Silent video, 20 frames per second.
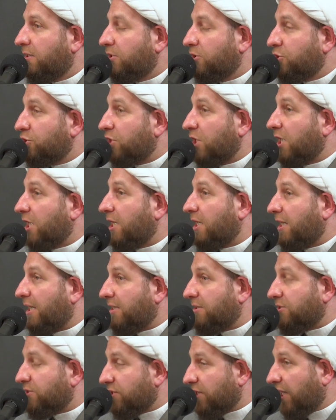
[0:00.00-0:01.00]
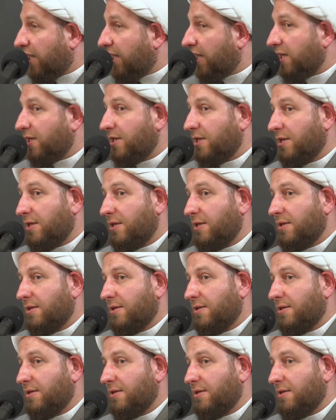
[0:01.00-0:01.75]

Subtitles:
Sheikh Al-Ansari,